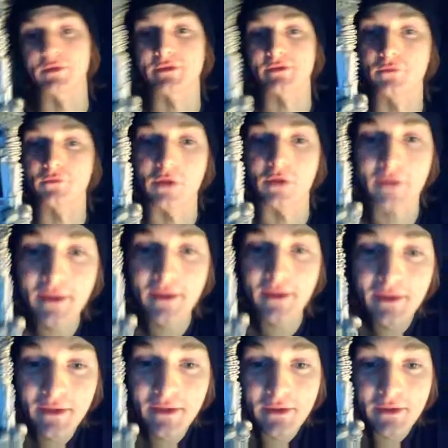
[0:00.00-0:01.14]
and so forth.
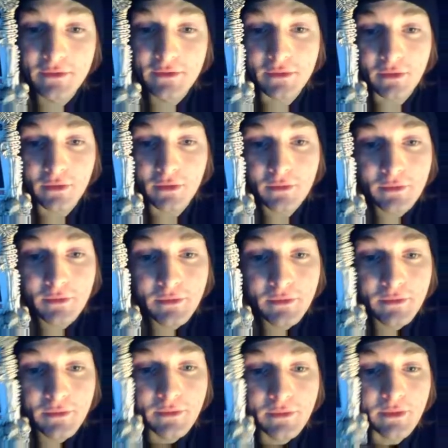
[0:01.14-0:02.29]
So,
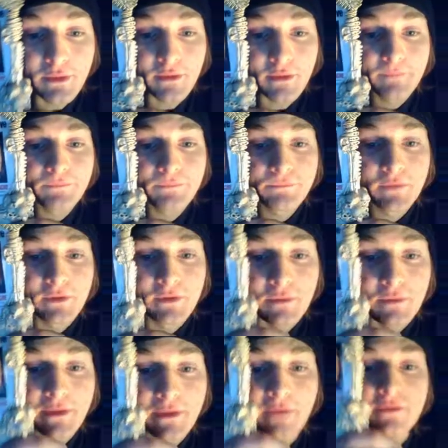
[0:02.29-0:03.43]
yeah, it's
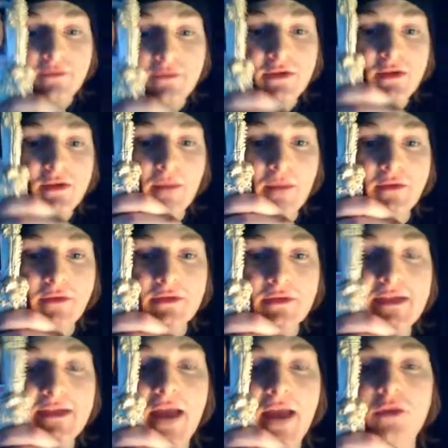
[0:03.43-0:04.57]
my Texas Chainsaw Massacre
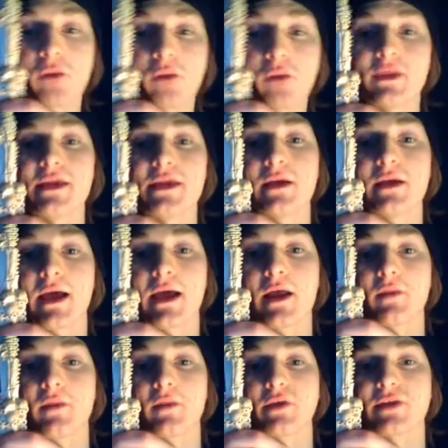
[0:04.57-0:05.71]
stand. And normally,
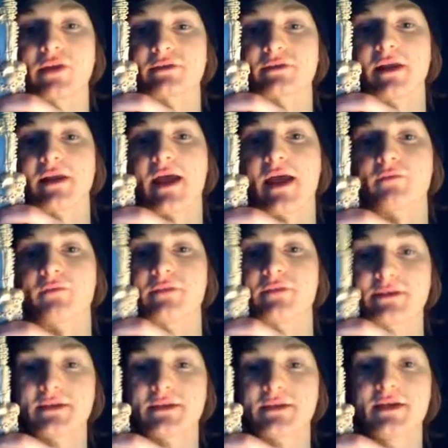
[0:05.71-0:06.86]
on my dresser, I'd have
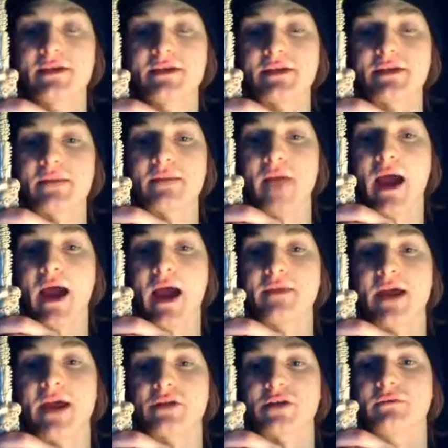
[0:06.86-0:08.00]
this sitting behind
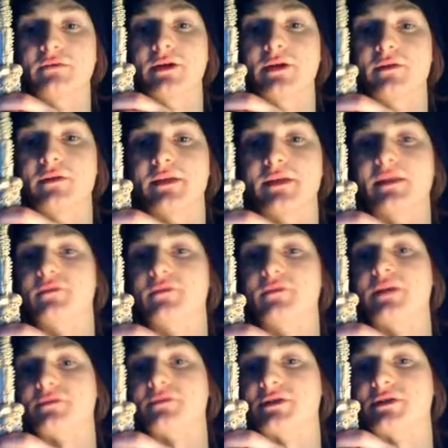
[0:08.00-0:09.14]
the action figure, and then
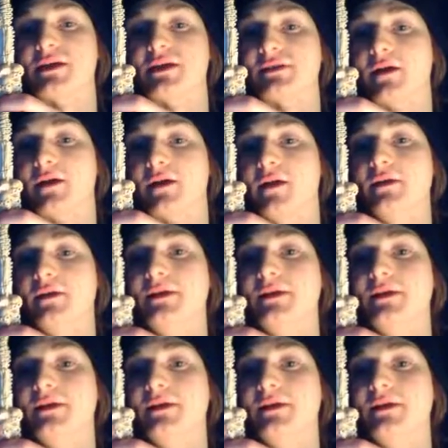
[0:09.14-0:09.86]
Leatherface with chainsaw